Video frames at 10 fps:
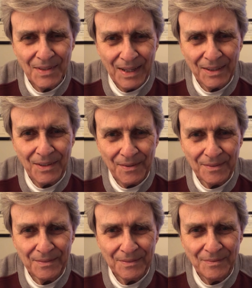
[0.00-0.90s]
Thank you.
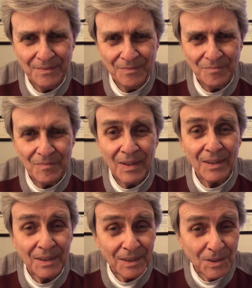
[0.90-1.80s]

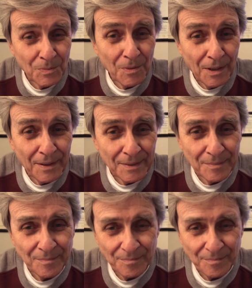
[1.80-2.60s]
Let us pray.